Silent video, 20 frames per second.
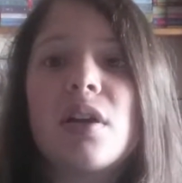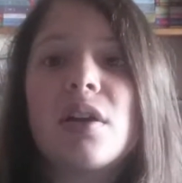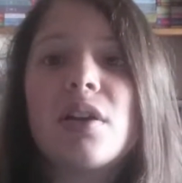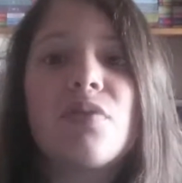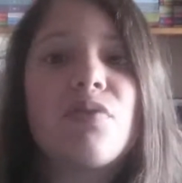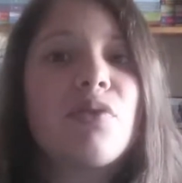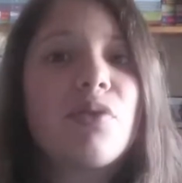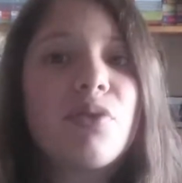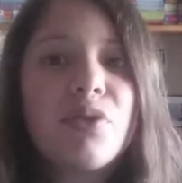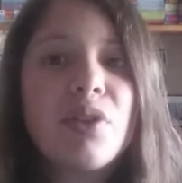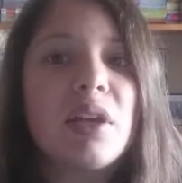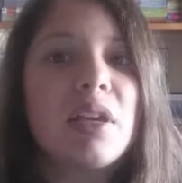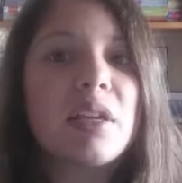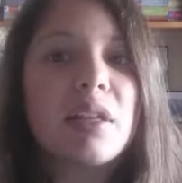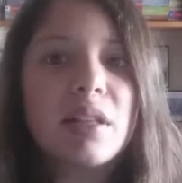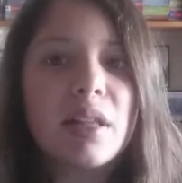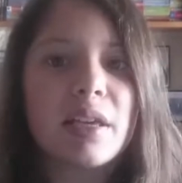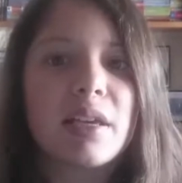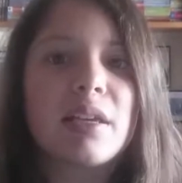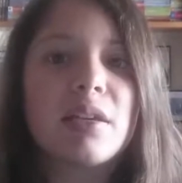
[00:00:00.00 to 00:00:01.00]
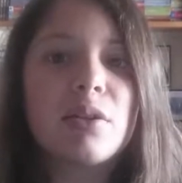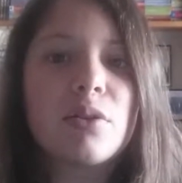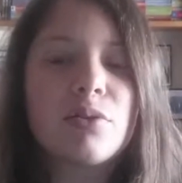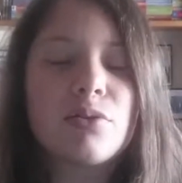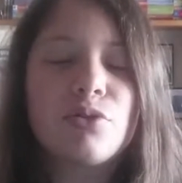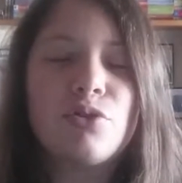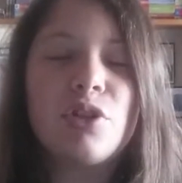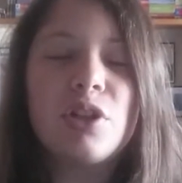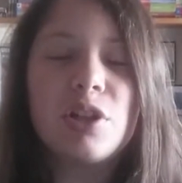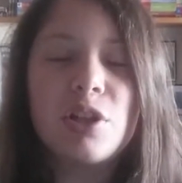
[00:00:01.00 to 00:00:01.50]
if you think like you're
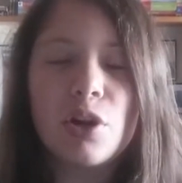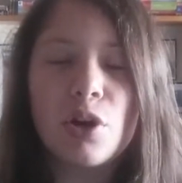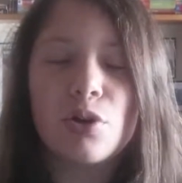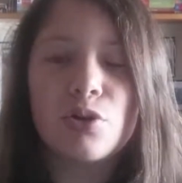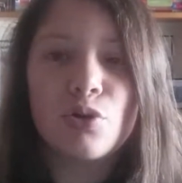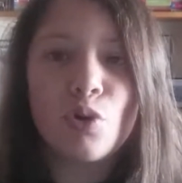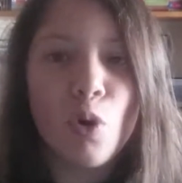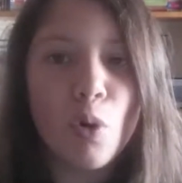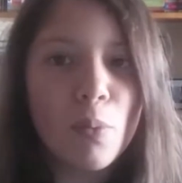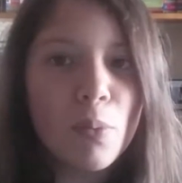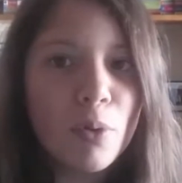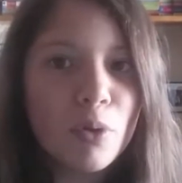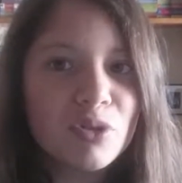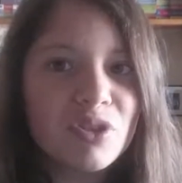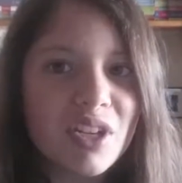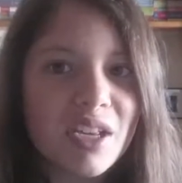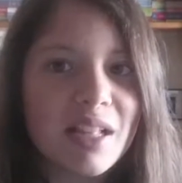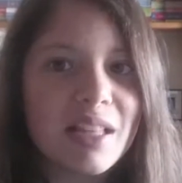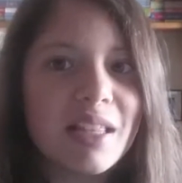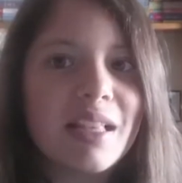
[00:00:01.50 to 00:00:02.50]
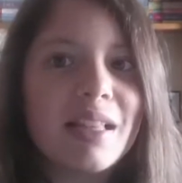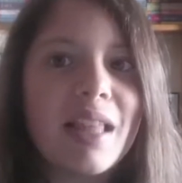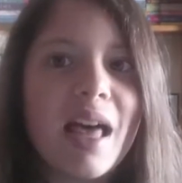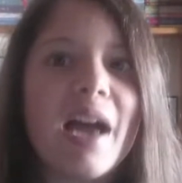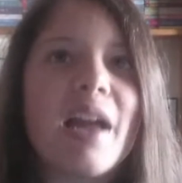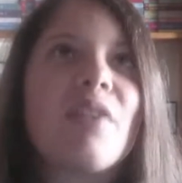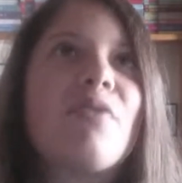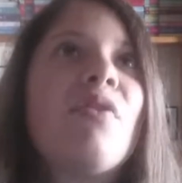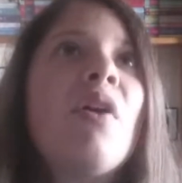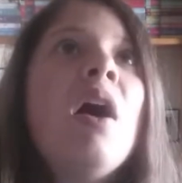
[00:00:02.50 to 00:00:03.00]
in a normal daily
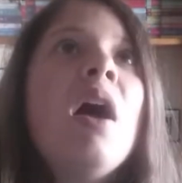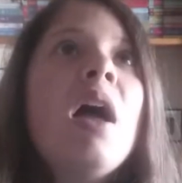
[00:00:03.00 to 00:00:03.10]
life